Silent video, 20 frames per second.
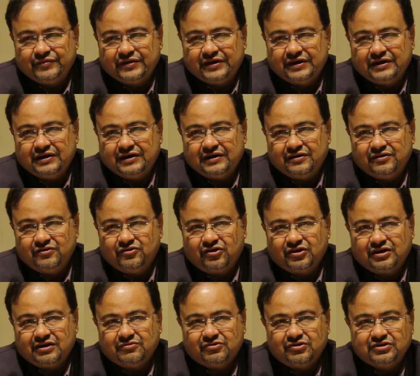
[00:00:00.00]

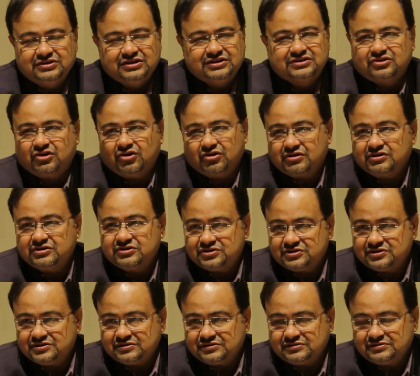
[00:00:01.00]
not about just
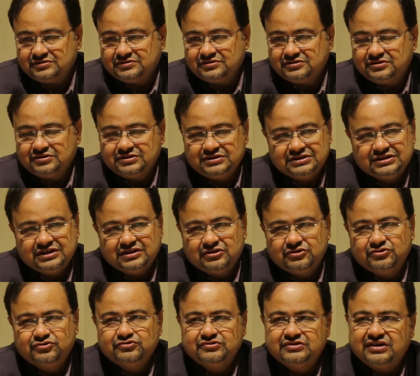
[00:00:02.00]
cognition. So these are
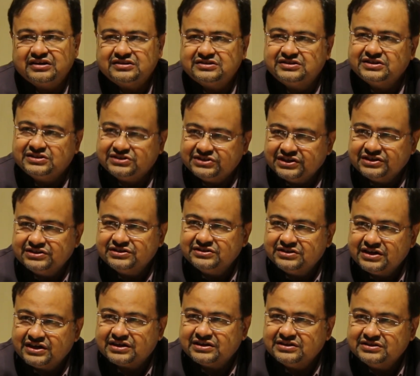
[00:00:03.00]
the two drastic
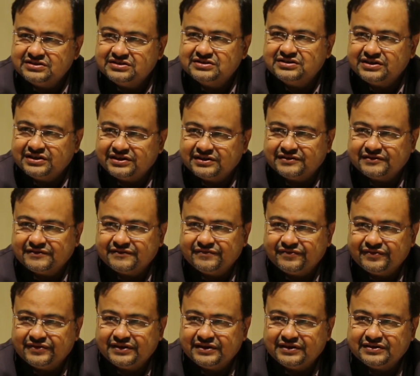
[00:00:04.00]
changes I can see.
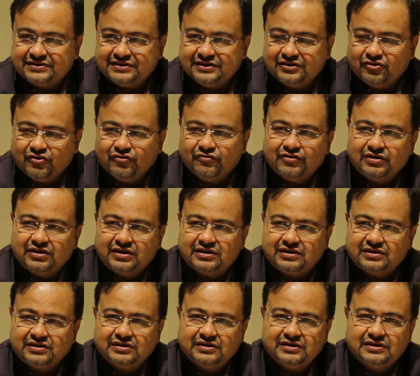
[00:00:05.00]
You see, overt